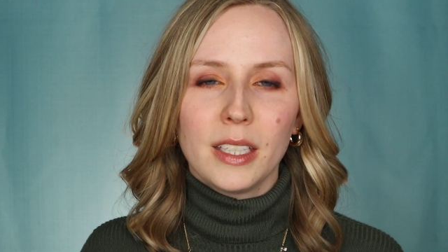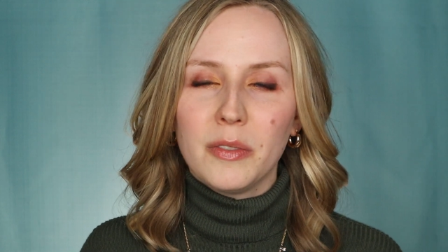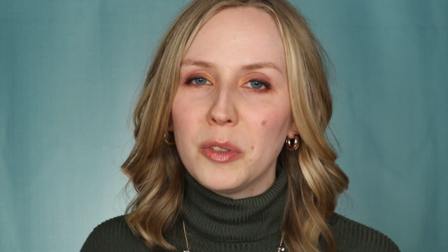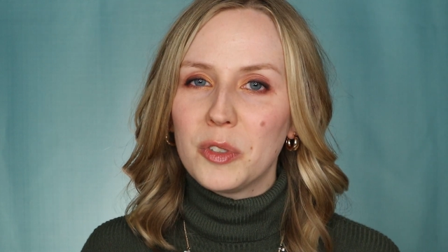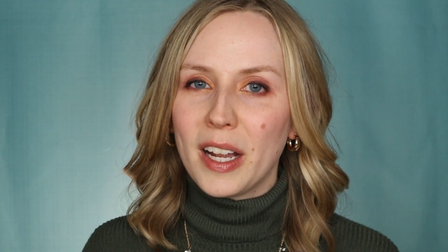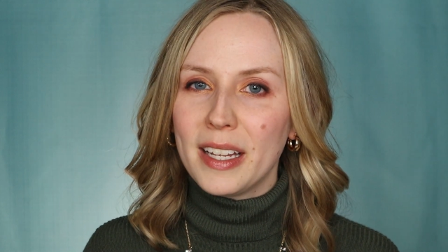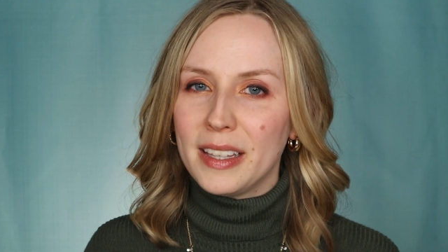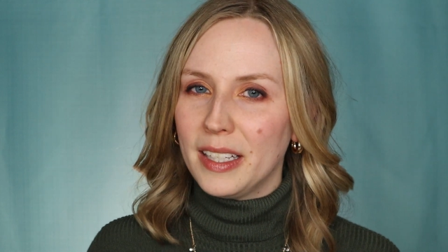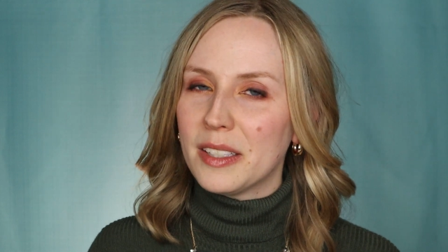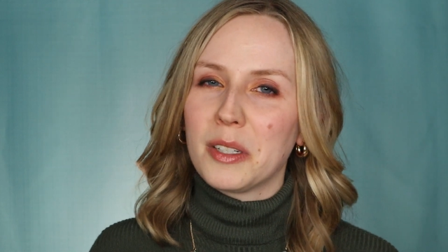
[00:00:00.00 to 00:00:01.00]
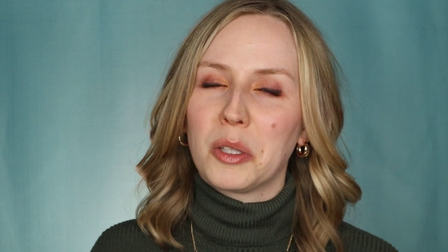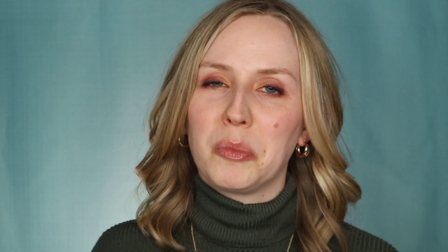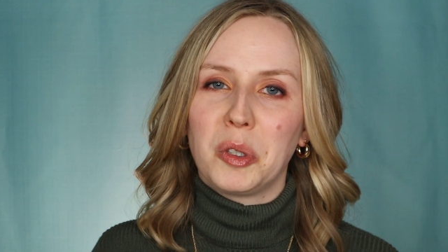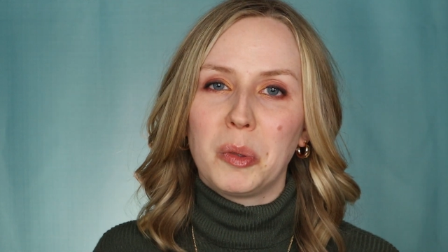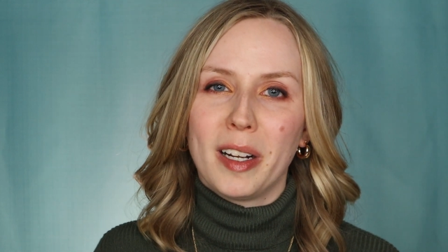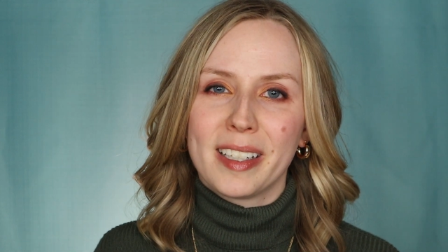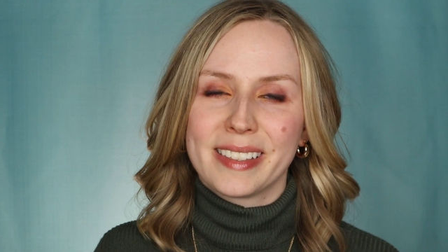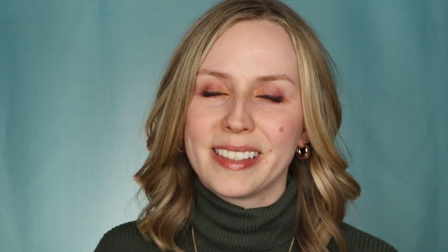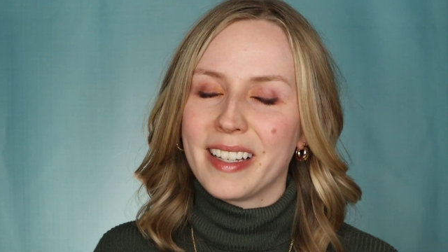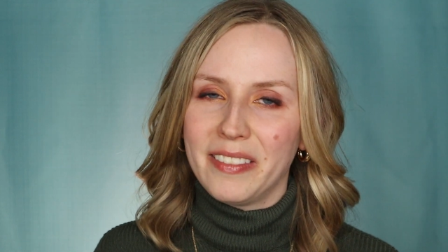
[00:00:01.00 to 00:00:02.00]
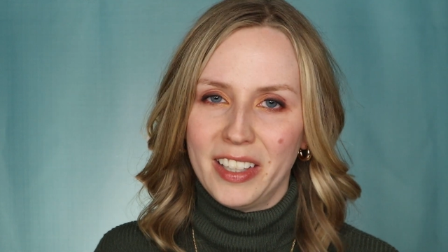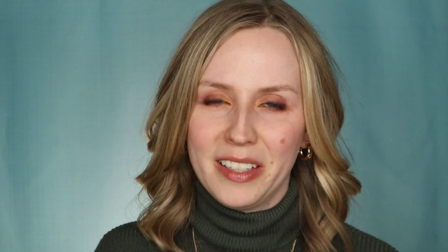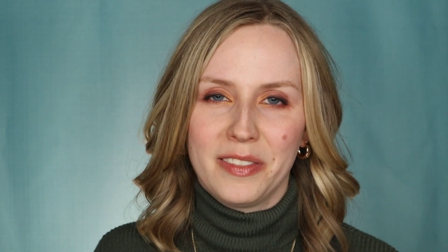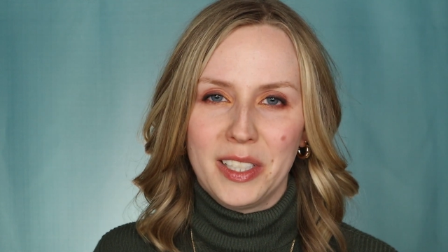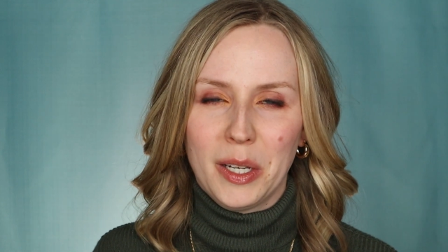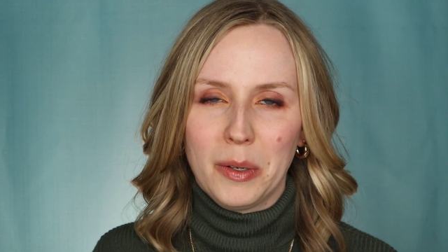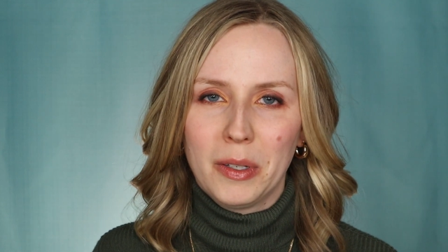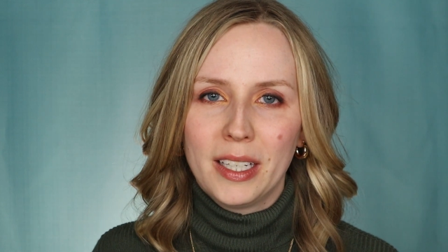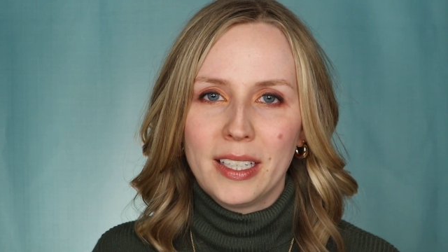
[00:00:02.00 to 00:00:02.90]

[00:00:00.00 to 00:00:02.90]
If you've tried these or other beauty boxes, I'd love to know.